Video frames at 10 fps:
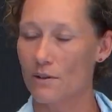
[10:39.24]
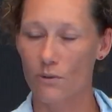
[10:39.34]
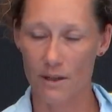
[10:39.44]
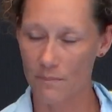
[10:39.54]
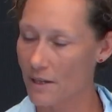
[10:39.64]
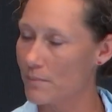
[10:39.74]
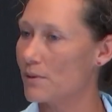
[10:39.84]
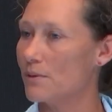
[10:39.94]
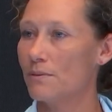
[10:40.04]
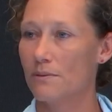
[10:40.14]
great
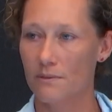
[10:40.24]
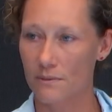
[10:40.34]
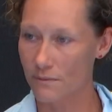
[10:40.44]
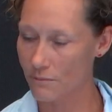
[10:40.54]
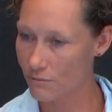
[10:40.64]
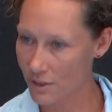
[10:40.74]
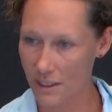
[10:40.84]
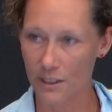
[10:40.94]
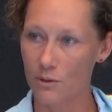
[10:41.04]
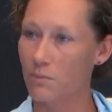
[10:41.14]
people,
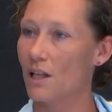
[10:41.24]
really good